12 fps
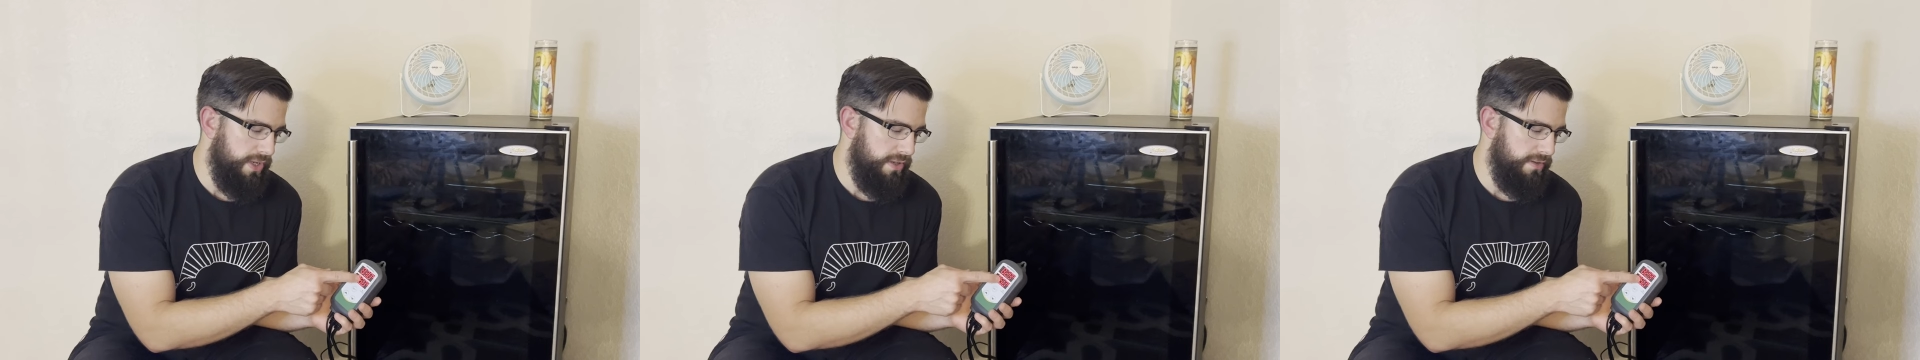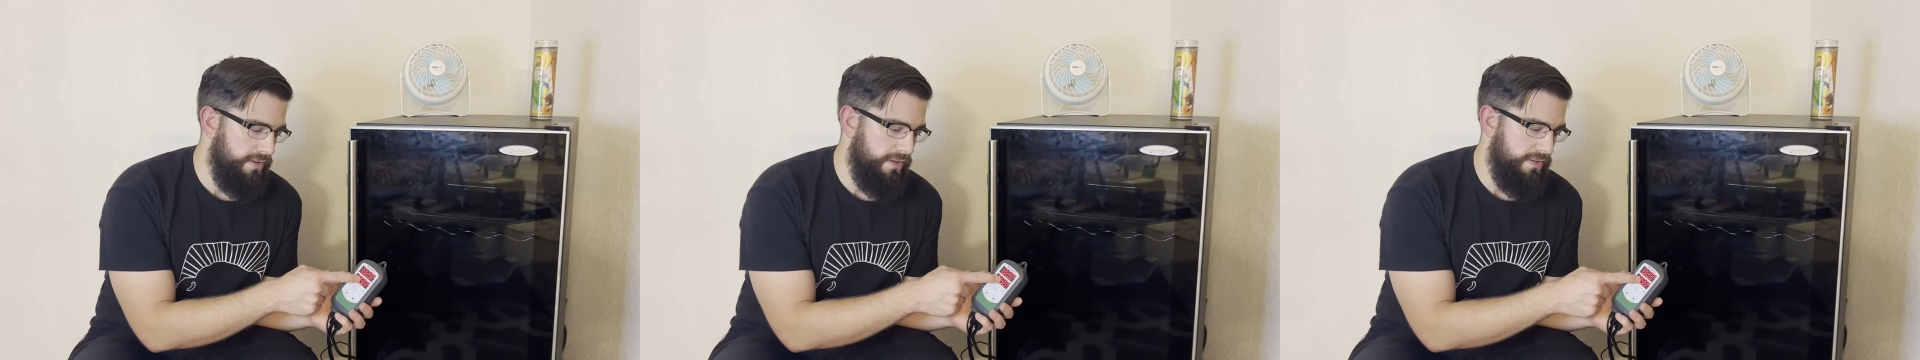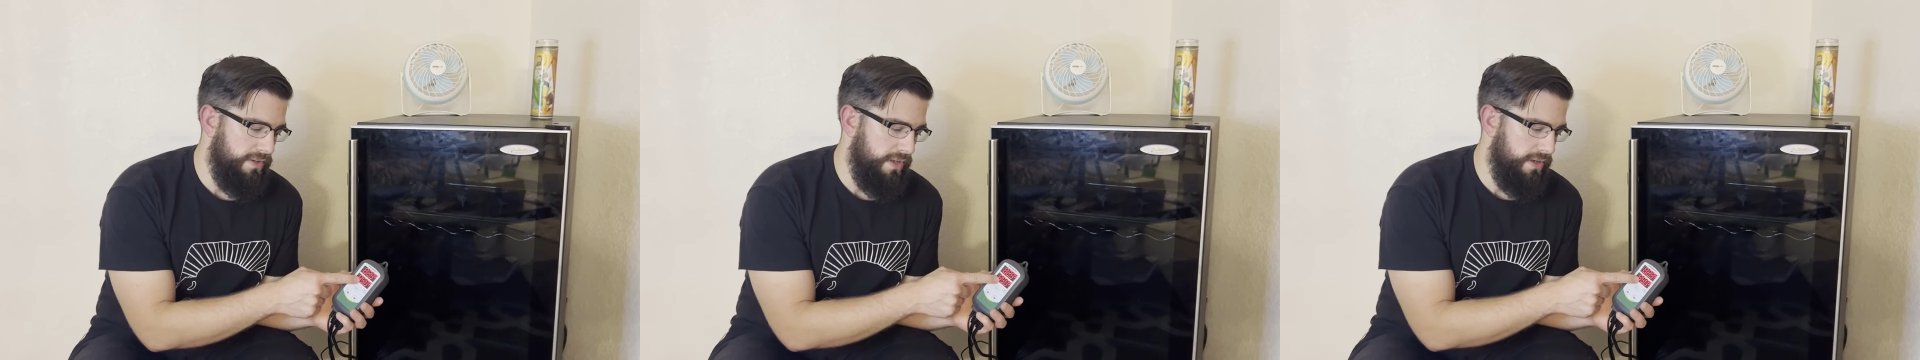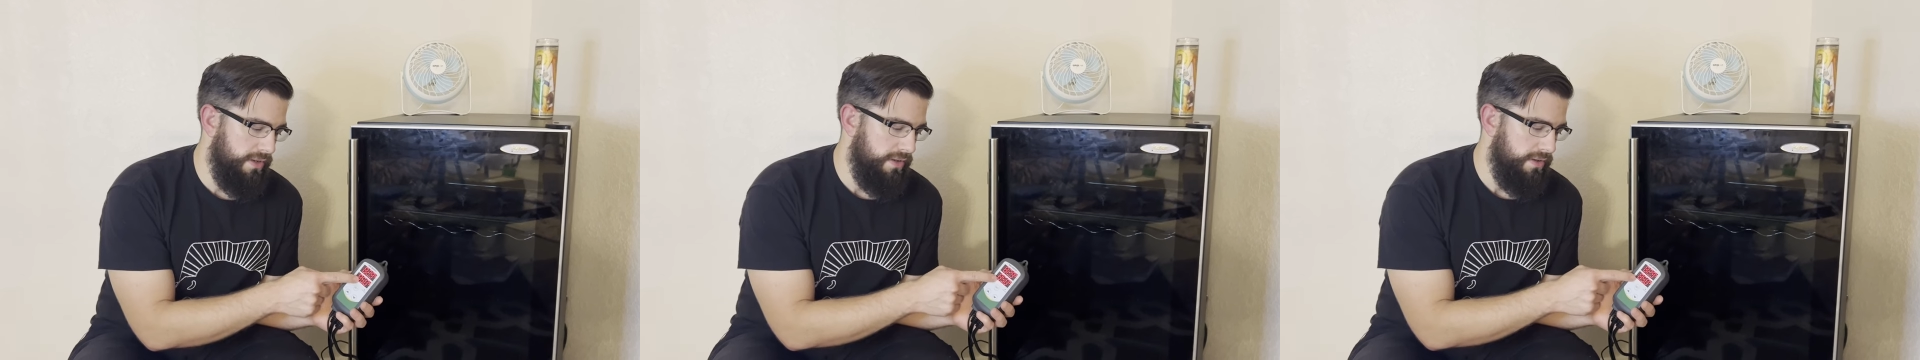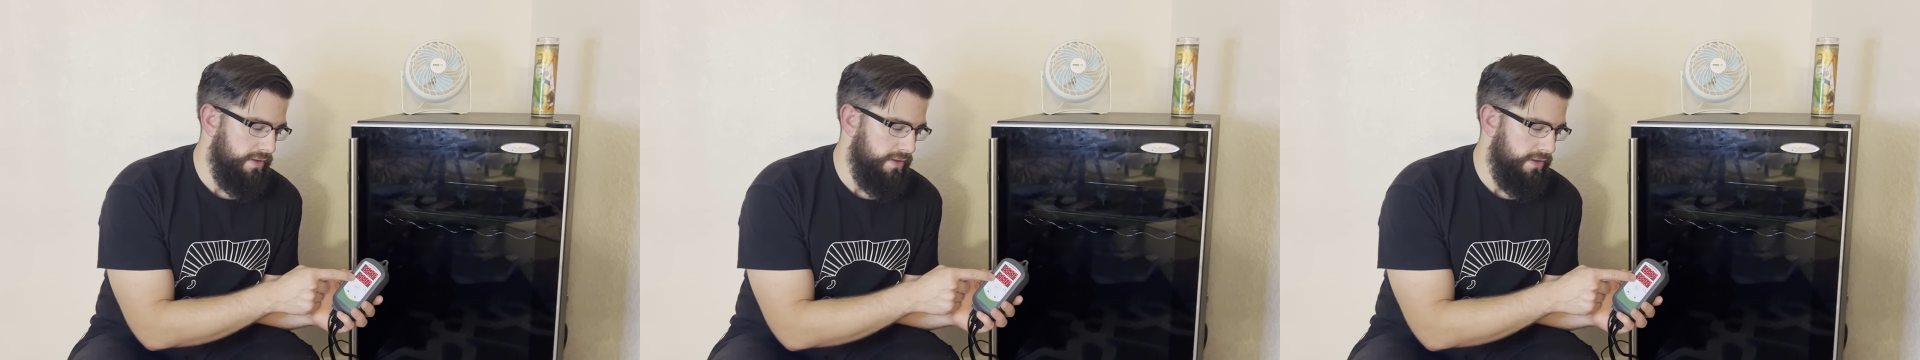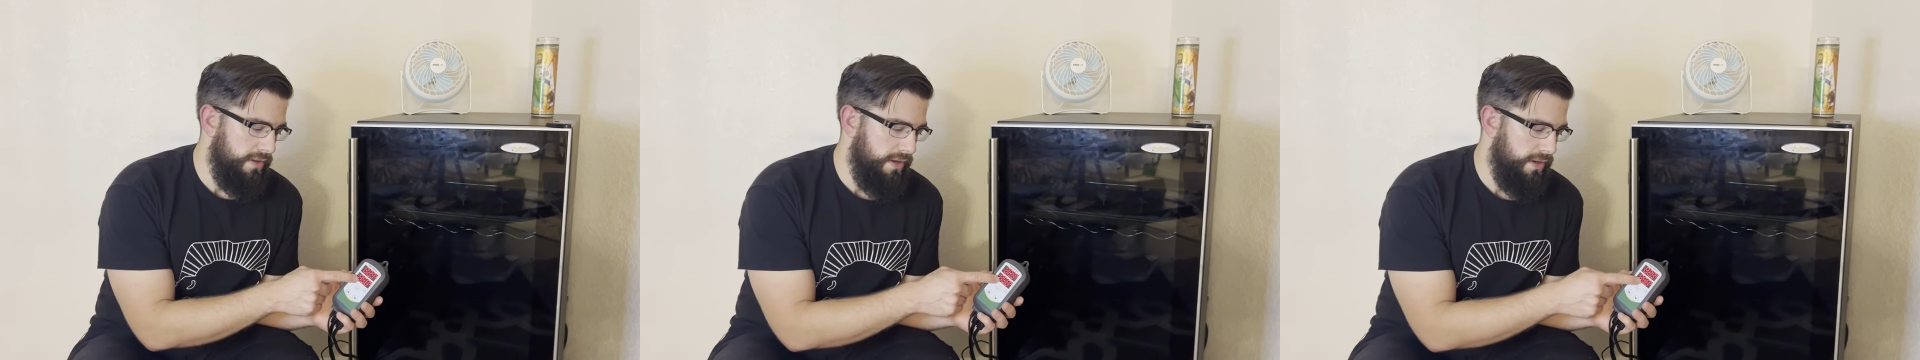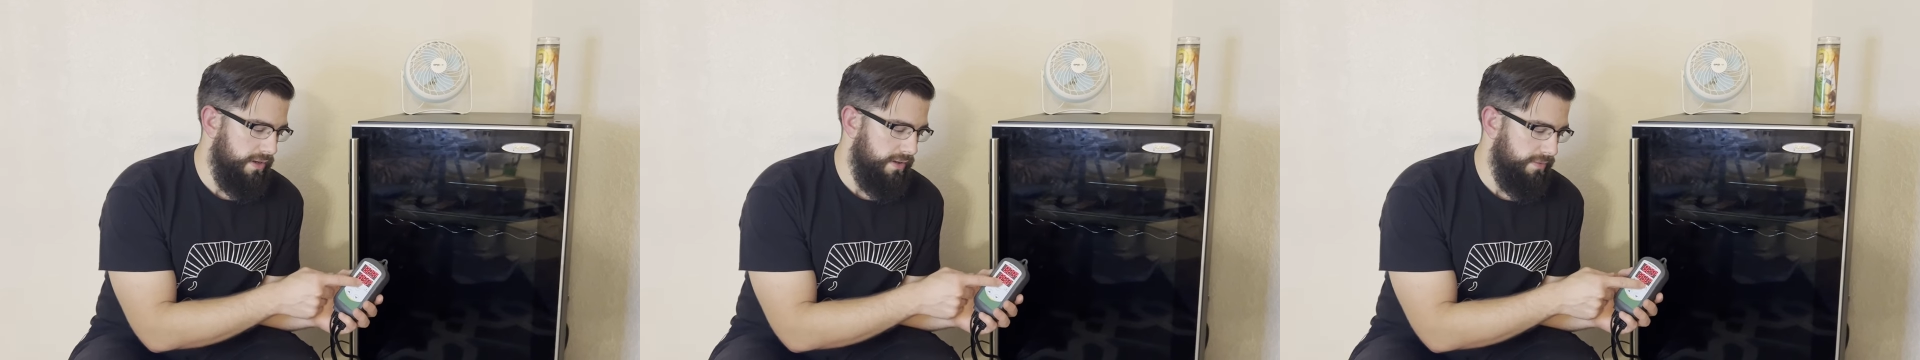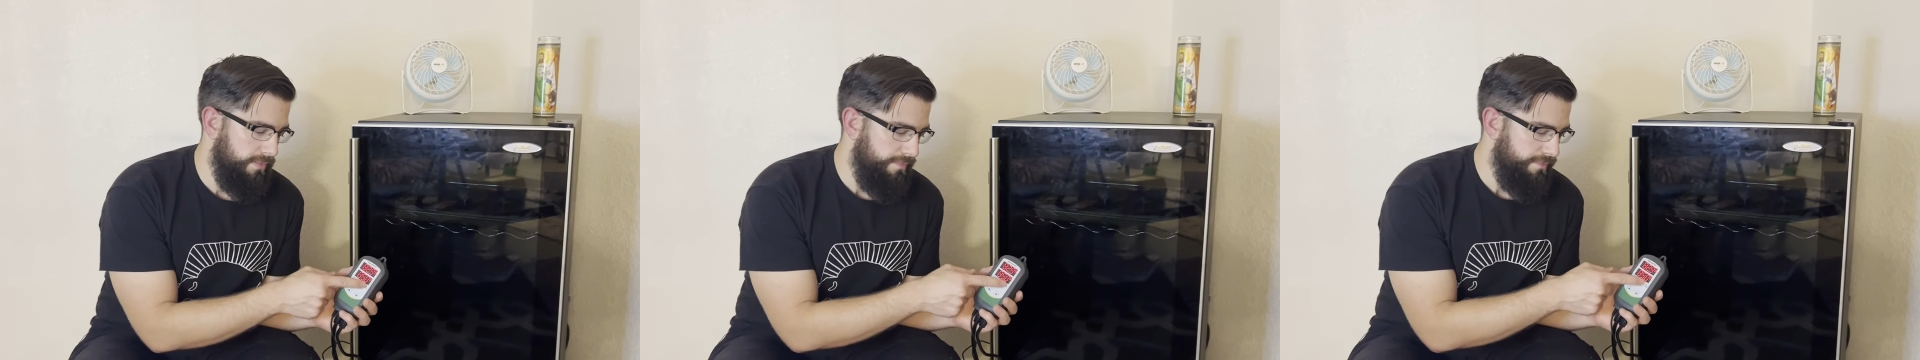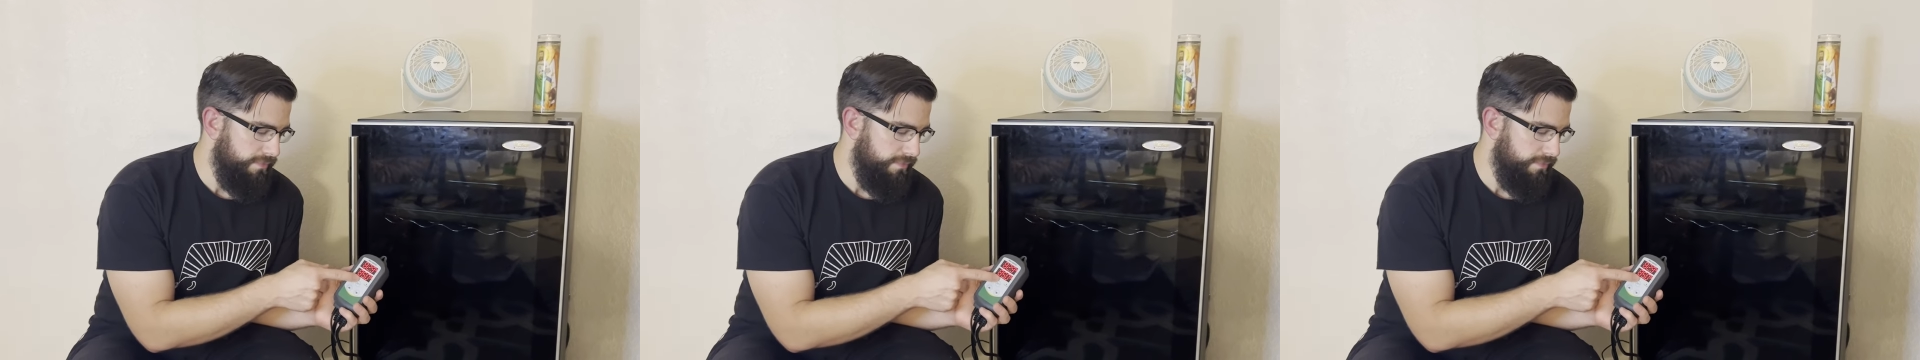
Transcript: consistent uh,